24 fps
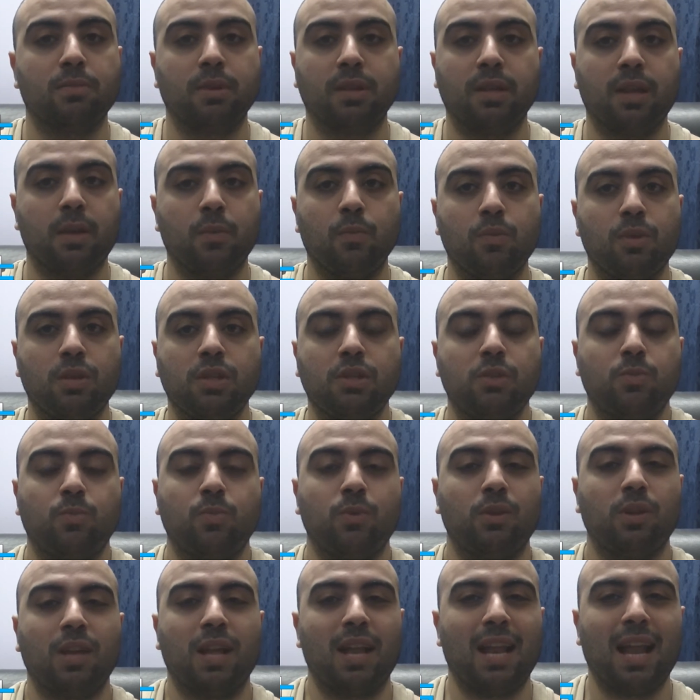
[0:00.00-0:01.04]
But they just
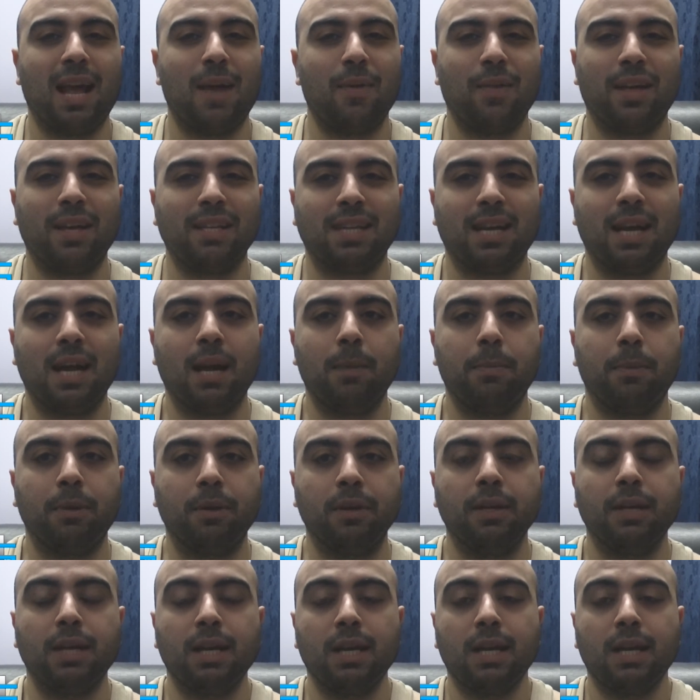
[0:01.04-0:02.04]
wouldn't allow that to happen.